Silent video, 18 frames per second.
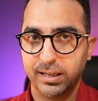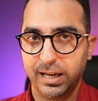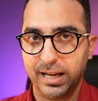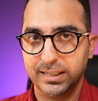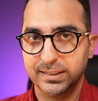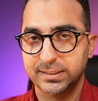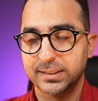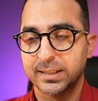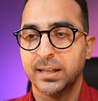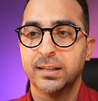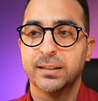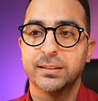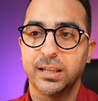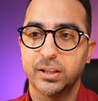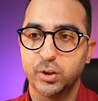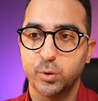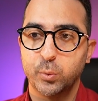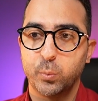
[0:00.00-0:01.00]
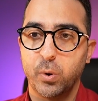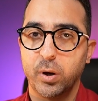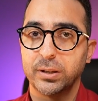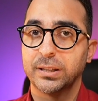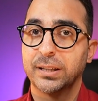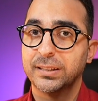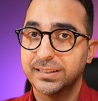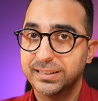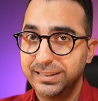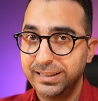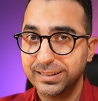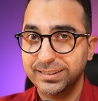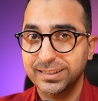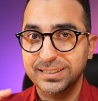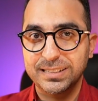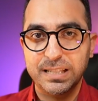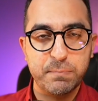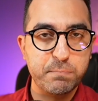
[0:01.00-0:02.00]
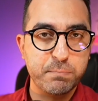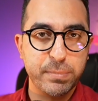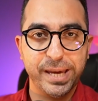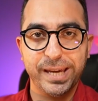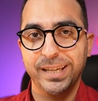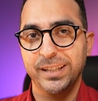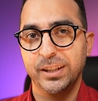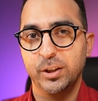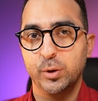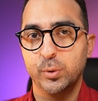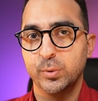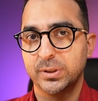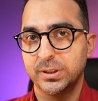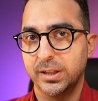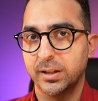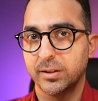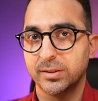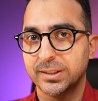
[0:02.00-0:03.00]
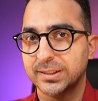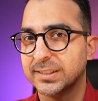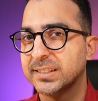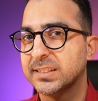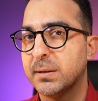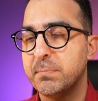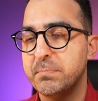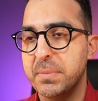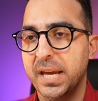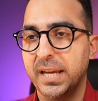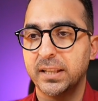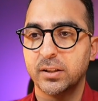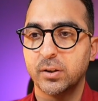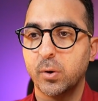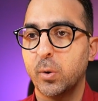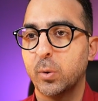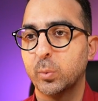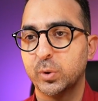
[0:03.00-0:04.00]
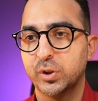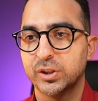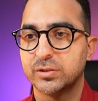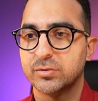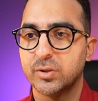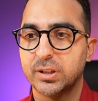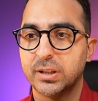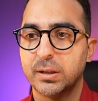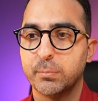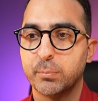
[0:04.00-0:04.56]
task that you want. This is the main use here. This is the main goal, which is really